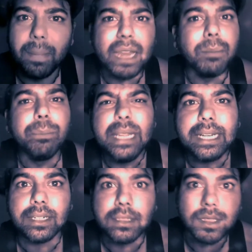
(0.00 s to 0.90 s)
and
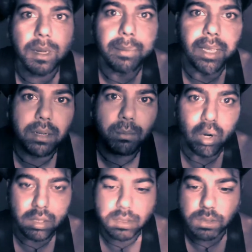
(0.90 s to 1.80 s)
meet the mere
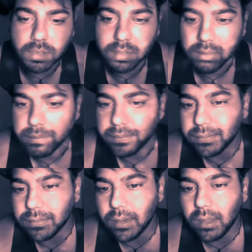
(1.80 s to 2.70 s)
mortals.
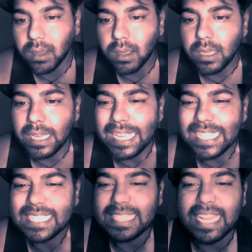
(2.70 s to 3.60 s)
He
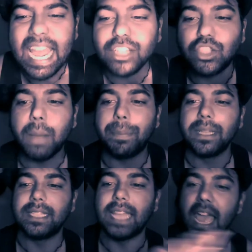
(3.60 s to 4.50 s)
snatched up
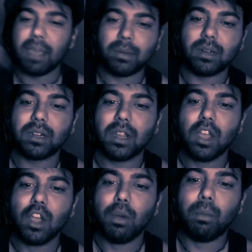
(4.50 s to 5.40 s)
his hammer,
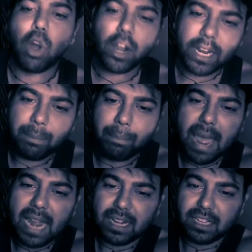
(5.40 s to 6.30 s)
brought it
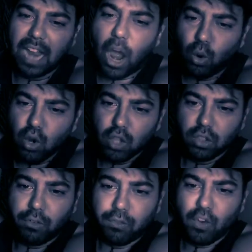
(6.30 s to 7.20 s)
back down on
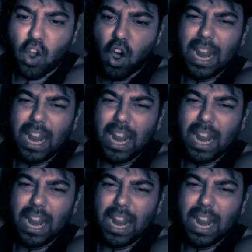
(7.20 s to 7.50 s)
the floor,